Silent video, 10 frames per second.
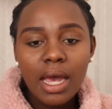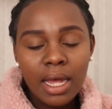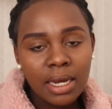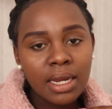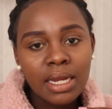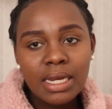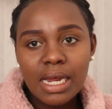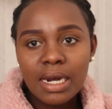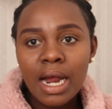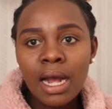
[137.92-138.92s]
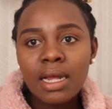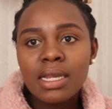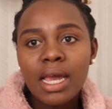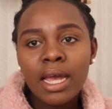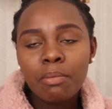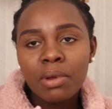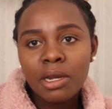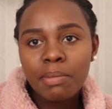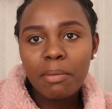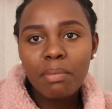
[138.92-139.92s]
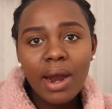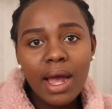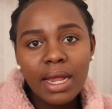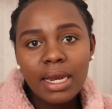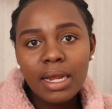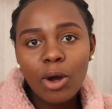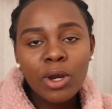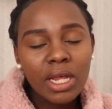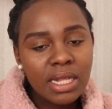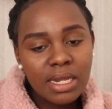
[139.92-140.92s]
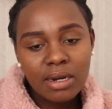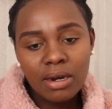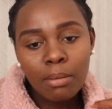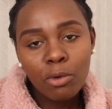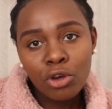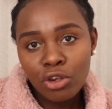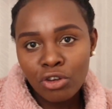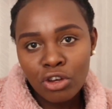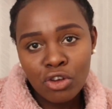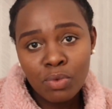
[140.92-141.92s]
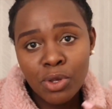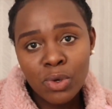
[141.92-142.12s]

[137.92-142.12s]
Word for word: and interact and build my brand on Instagram, on YouTube.